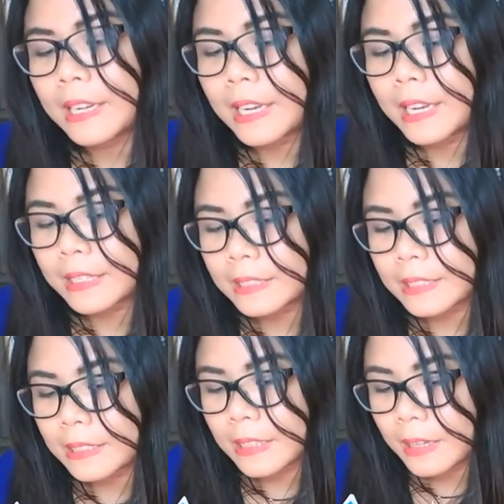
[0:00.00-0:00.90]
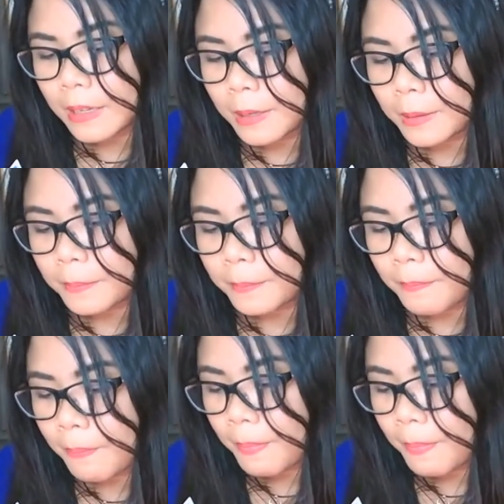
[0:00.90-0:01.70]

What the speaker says: I got some